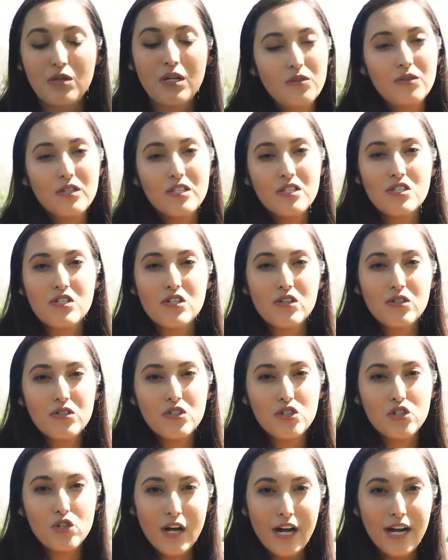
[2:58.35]
You can still
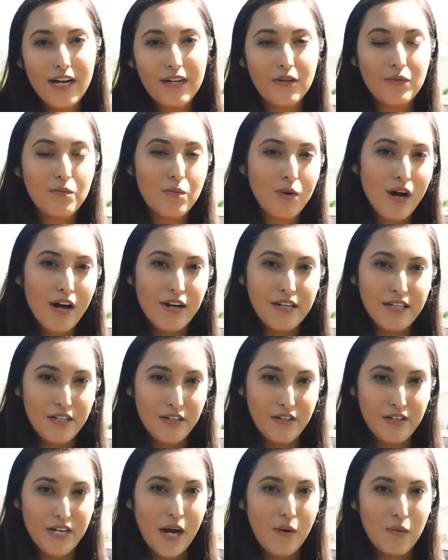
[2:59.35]
try to broaden
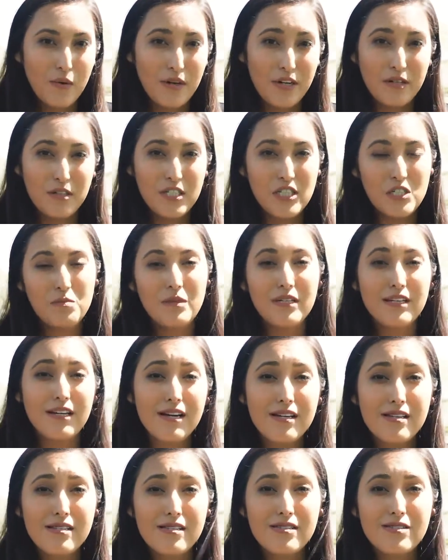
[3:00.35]
your network, just
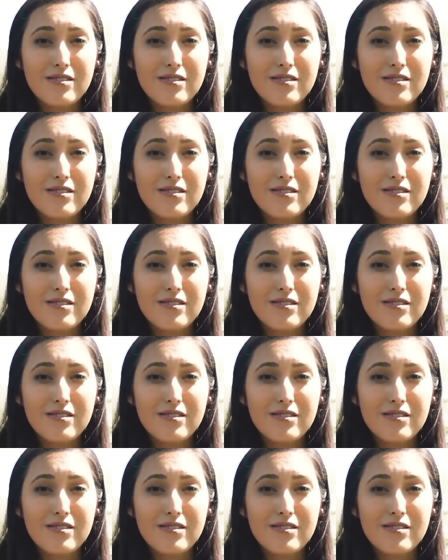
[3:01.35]
because